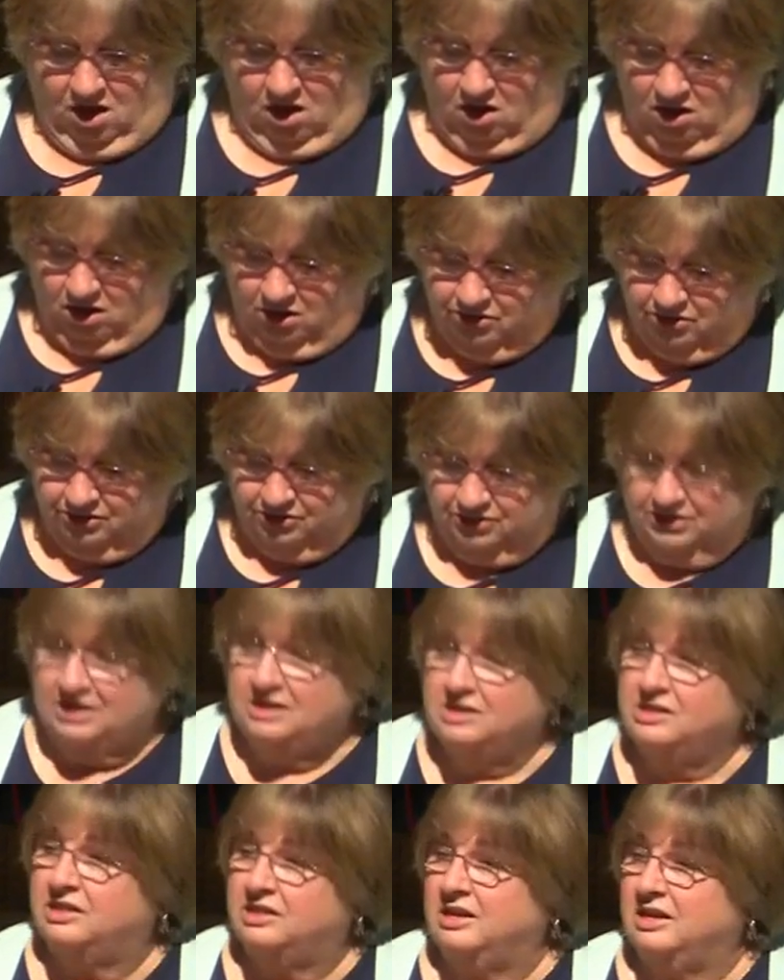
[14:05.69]
all the
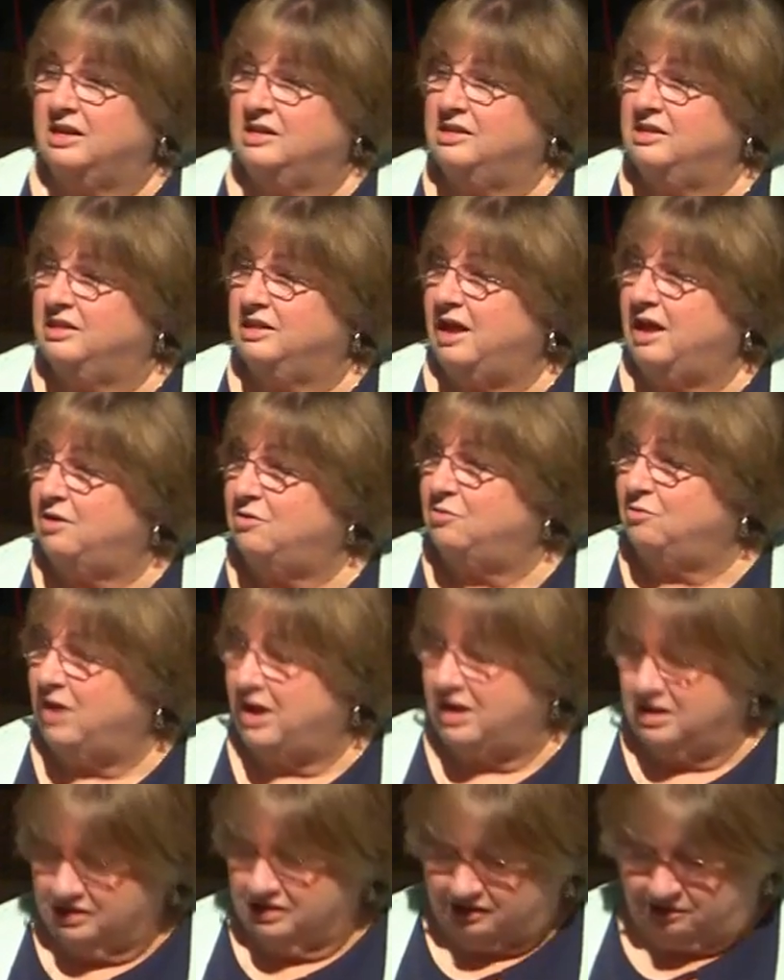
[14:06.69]
things that
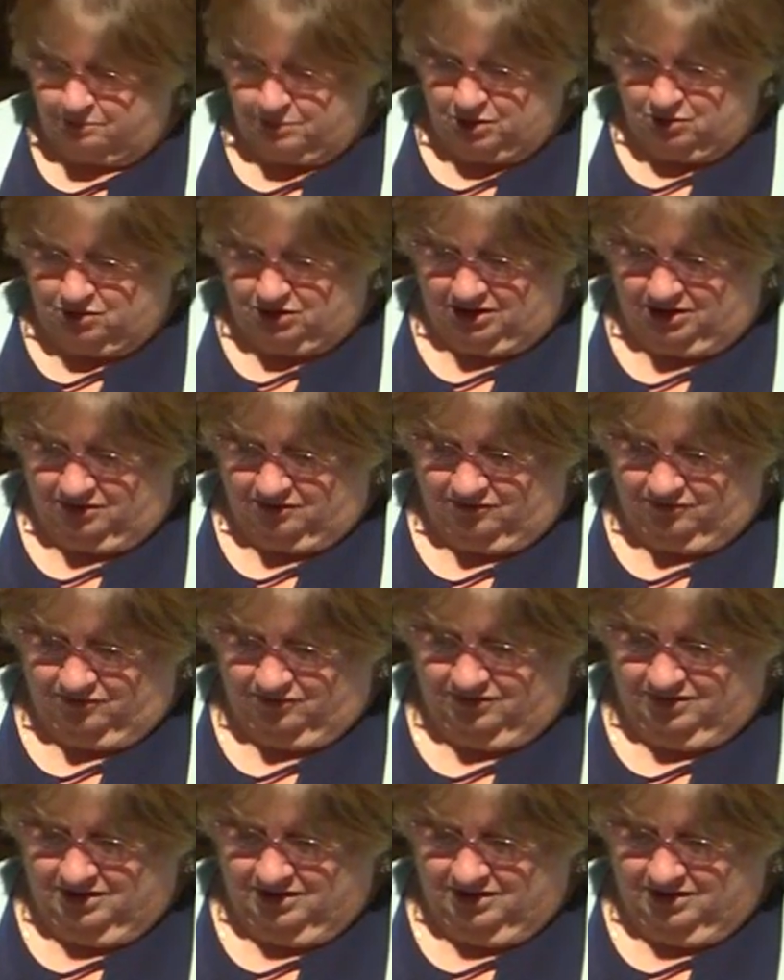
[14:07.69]
Zechariah spoke of,